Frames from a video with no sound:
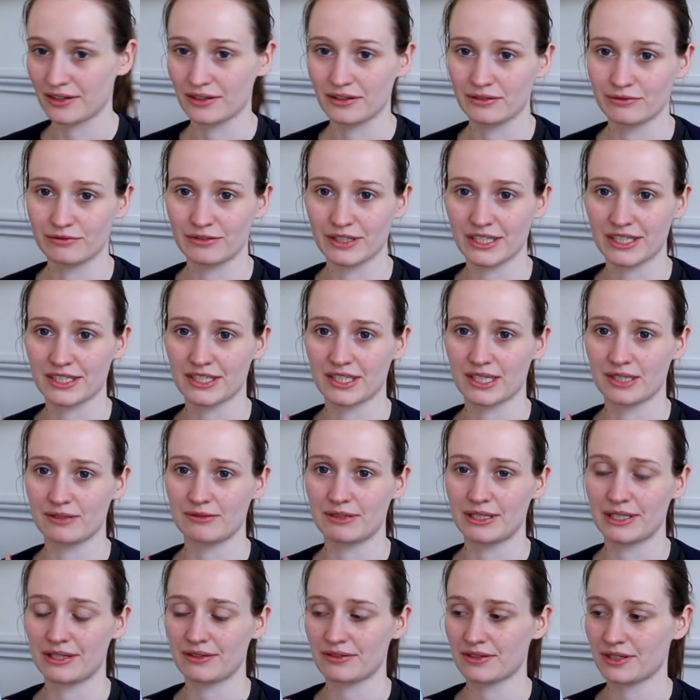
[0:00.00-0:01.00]
a non-fiction I
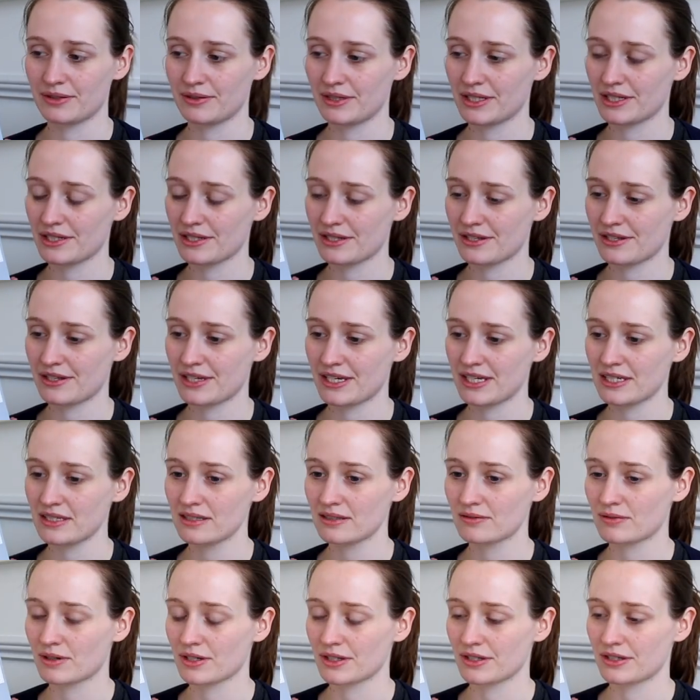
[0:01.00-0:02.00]
read through with other
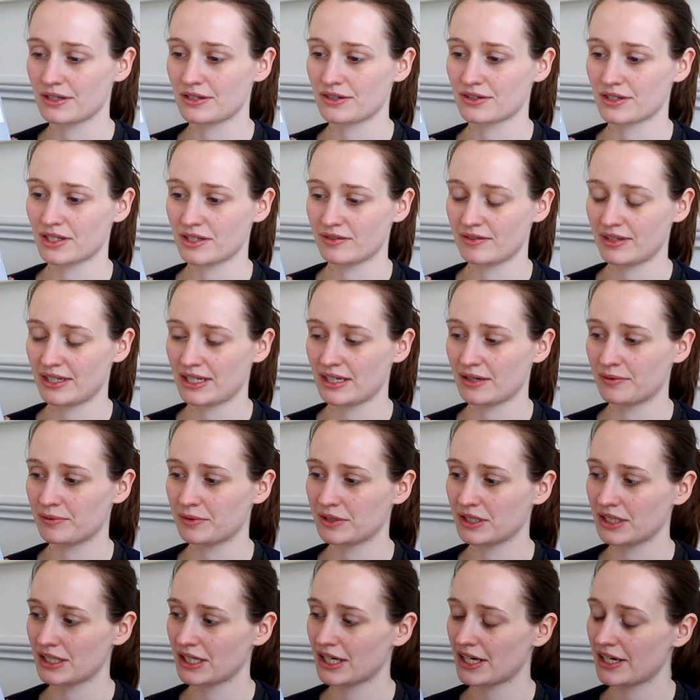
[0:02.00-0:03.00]
things rather than try to read it in
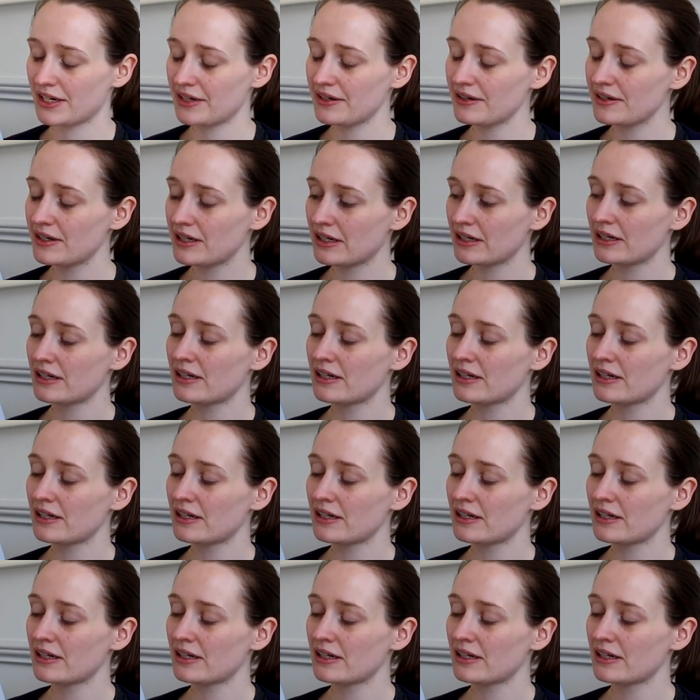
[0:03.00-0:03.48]
one go,